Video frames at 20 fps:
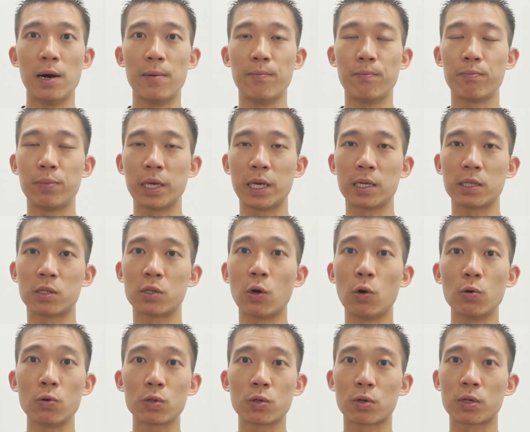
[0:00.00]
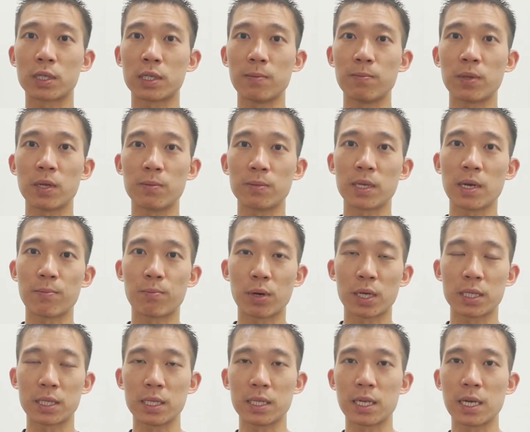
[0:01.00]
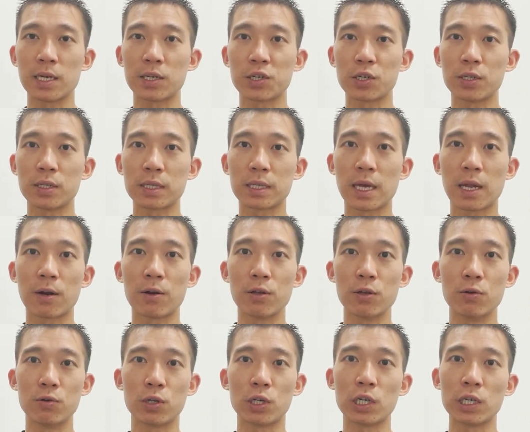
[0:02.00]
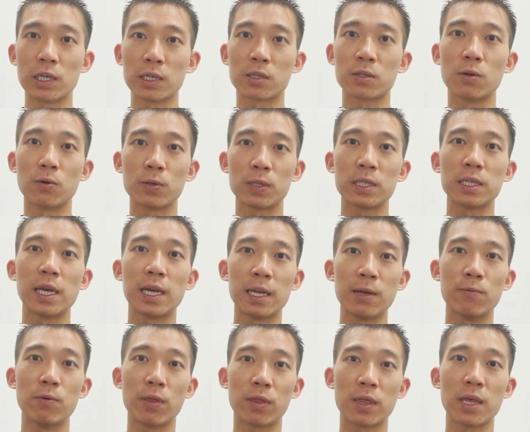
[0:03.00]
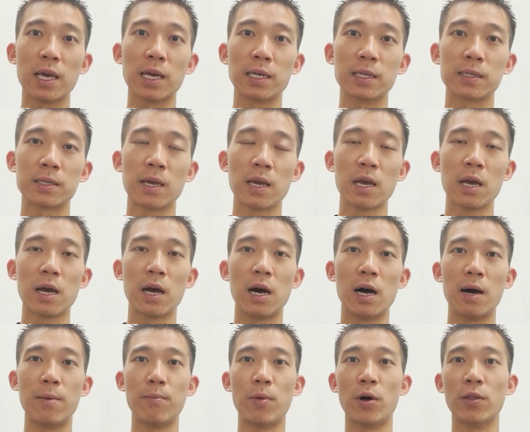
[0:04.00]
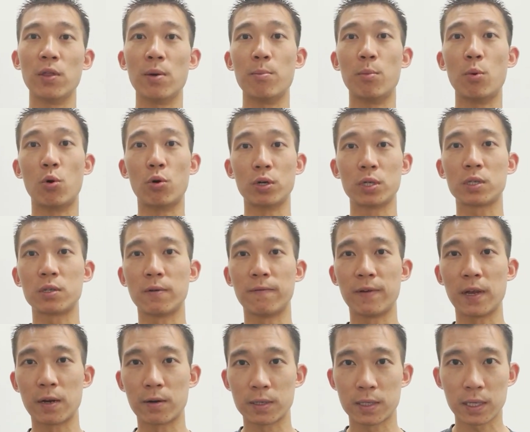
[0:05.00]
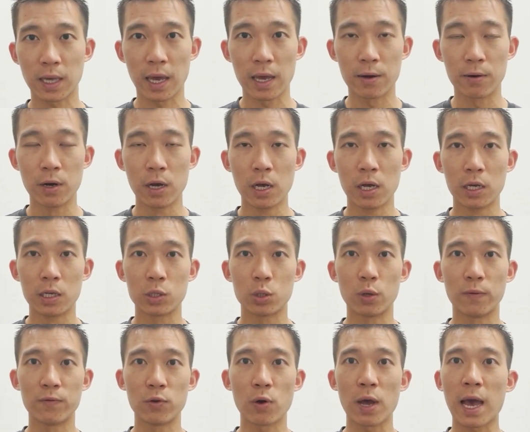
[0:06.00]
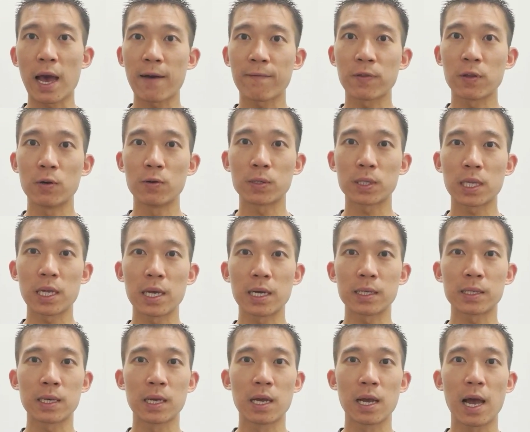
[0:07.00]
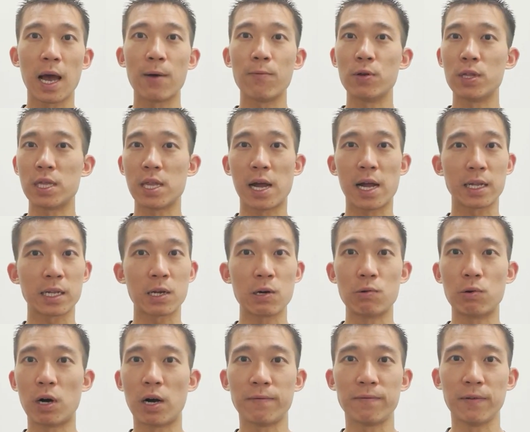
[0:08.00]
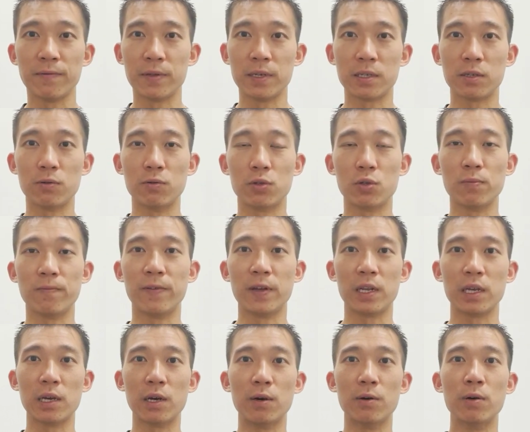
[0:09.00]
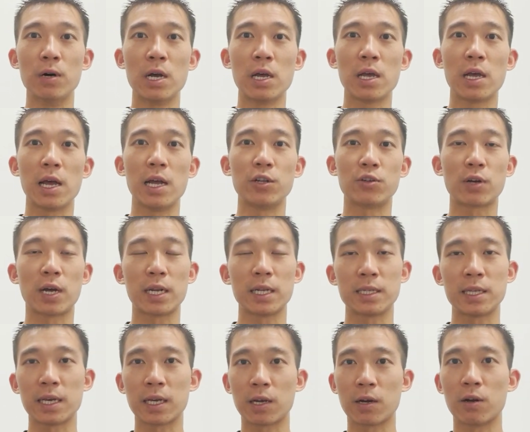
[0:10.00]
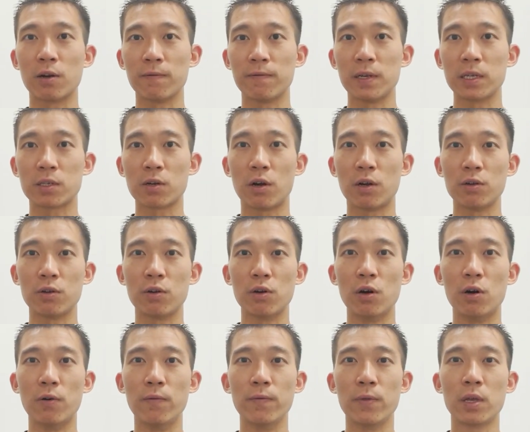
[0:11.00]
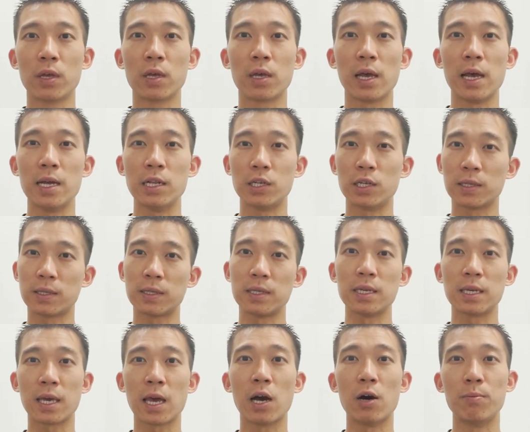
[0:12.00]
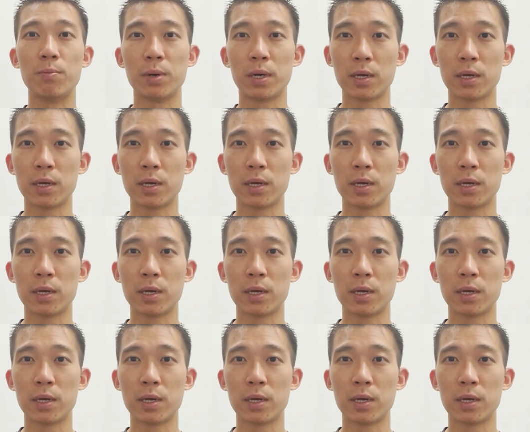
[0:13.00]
because those are symptoms and presentations that are usually associated with things on the more severe scale. So if you have those things, I would not go off of this YouTube video and try to take care of this on your own and just seek help.